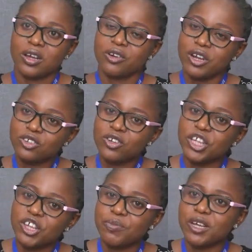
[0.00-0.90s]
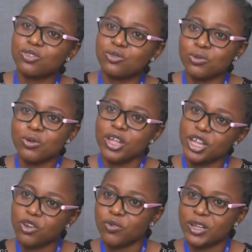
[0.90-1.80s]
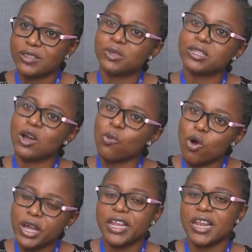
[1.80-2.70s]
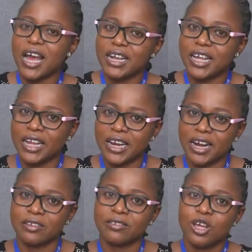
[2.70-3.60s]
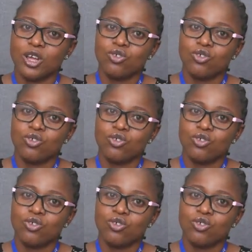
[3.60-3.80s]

Creation give birth to innovative, so they are working hand in hand.